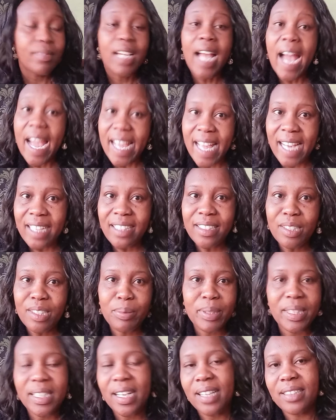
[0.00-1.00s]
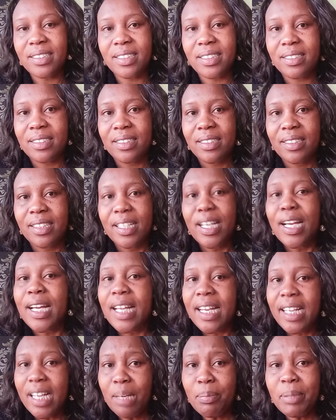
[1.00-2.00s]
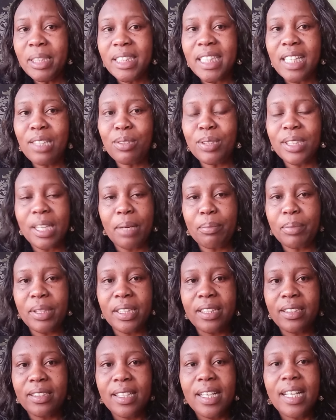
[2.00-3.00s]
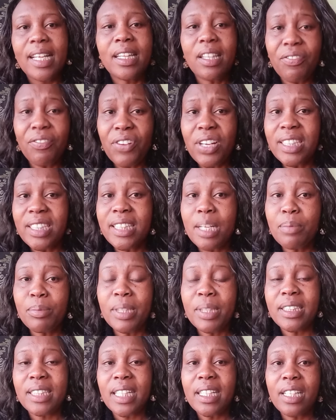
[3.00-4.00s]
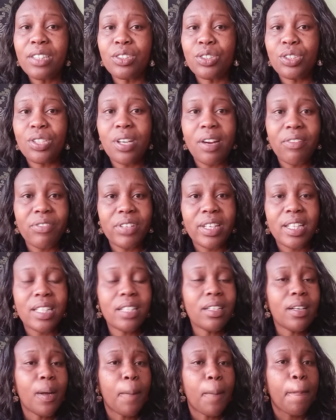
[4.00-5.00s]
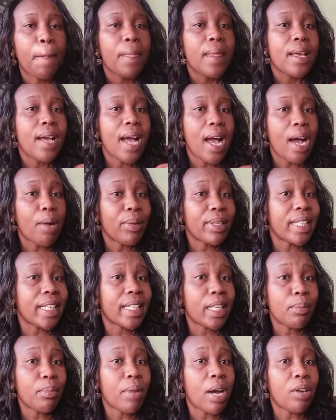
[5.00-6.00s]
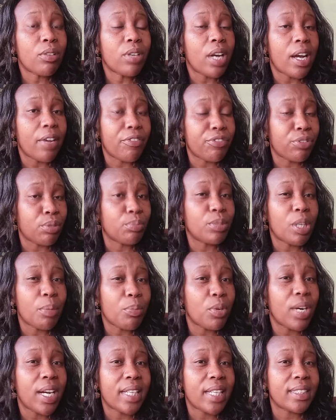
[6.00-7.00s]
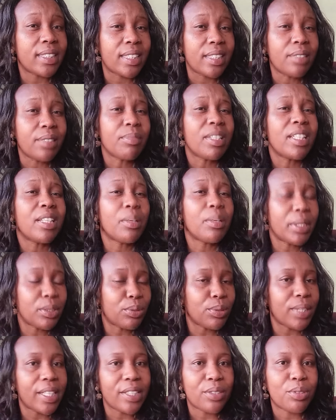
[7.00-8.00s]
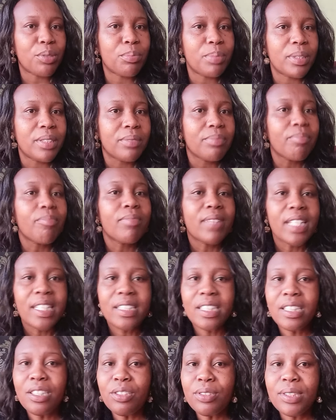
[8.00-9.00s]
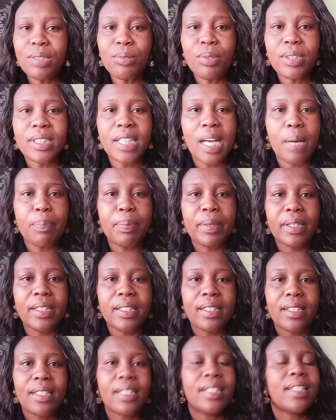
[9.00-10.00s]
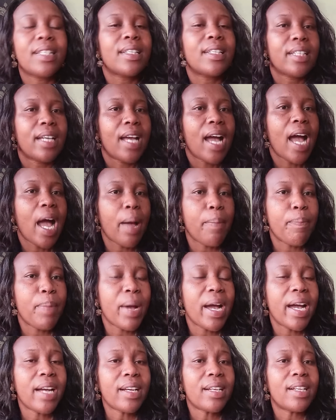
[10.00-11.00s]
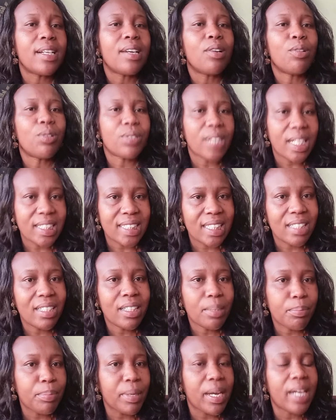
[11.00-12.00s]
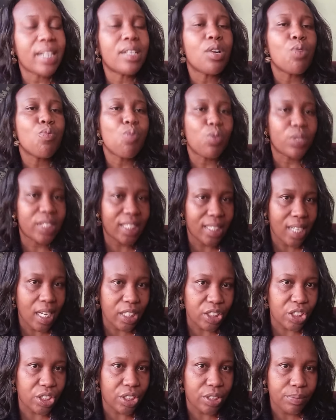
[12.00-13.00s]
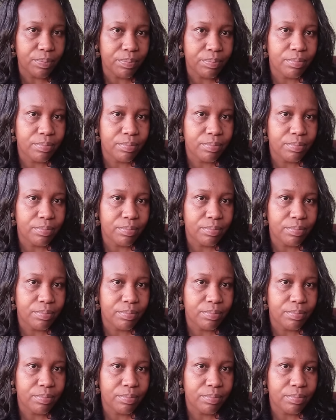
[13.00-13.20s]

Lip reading: I agree with that. Let me tell you something. The first time they started traveling, when they came out from Nyabuhanse, they went to Nairobi. Did you see what happened? Her bag or a sling bag was snatched.